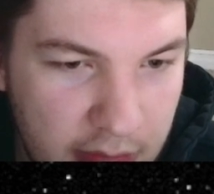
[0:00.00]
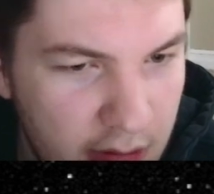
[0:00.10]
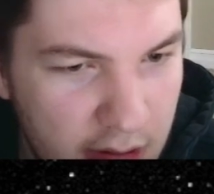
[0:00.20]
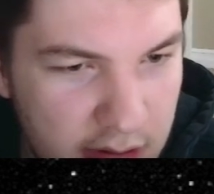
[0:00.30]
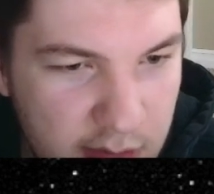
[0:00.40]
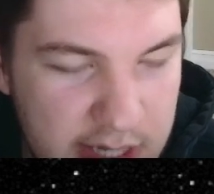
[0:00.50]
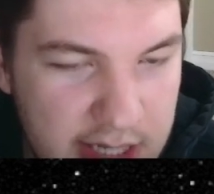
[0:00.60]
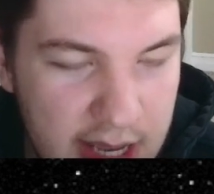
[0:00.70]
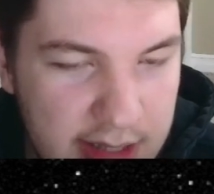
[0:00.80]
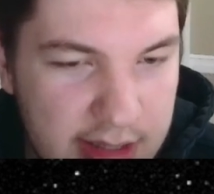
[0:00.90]
So he
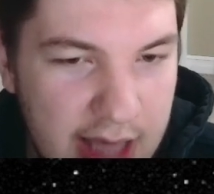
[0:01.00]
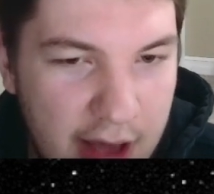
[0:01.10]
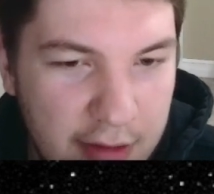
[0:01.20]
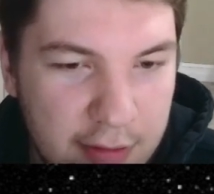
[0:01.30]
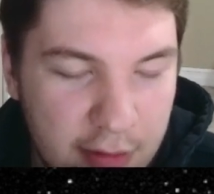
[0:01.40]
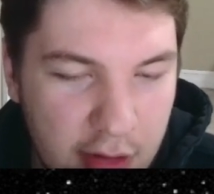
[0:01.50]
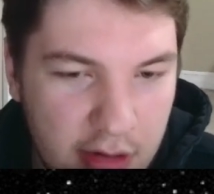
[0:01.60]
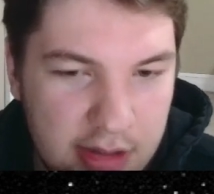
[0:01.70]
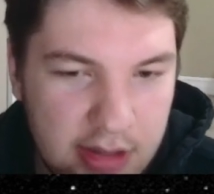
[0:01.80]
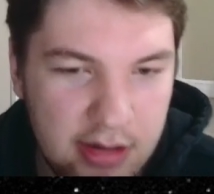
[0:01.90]
takes that
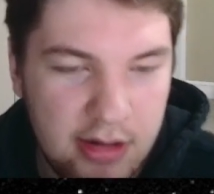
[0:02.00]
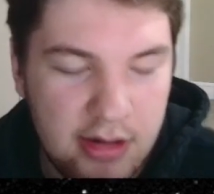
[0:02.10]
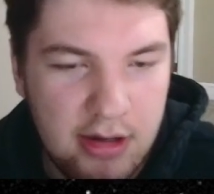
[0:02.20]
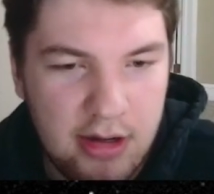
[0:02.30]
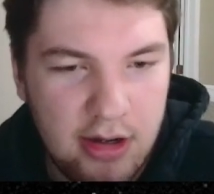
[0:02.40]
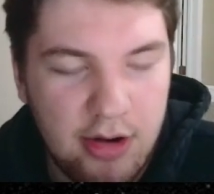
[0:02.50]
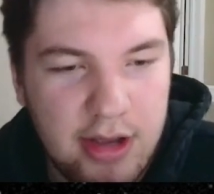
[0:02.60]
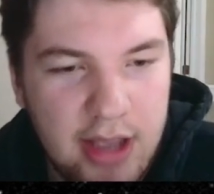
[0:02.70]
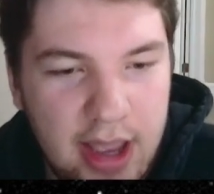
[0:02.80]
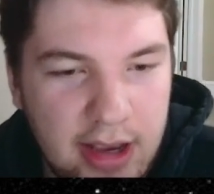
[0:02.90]
first.
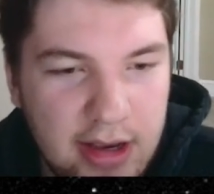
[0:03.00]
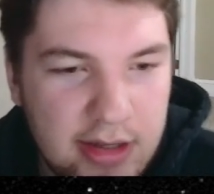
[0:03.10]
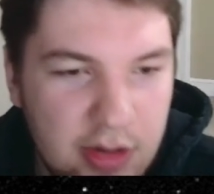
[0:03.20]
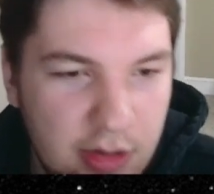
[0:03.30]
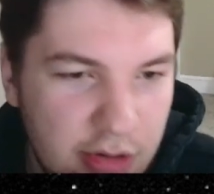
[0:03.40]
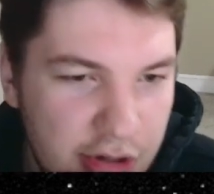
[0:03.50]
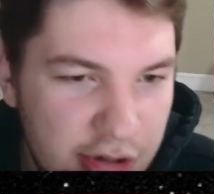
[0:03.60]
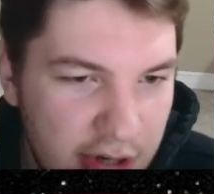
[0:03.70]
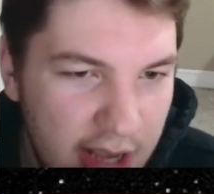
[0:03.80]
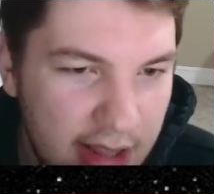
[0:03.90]
Okay, so
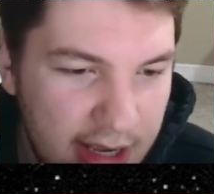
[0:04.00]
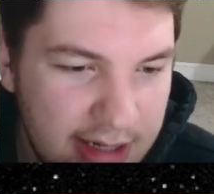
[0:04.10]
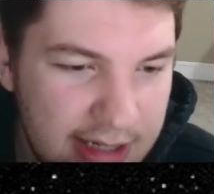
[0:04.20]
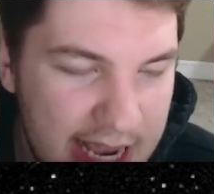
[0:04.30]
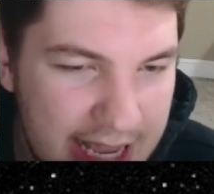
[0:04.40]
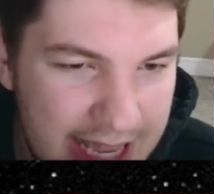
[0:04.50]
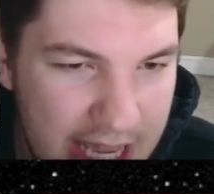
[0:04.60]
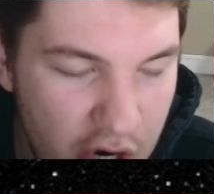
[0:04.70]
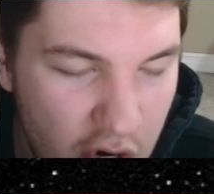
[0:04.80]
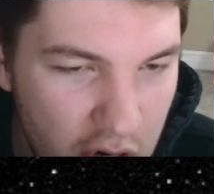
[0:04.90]
should I like take
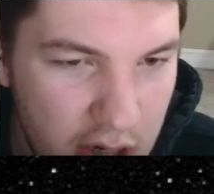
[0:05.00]
here?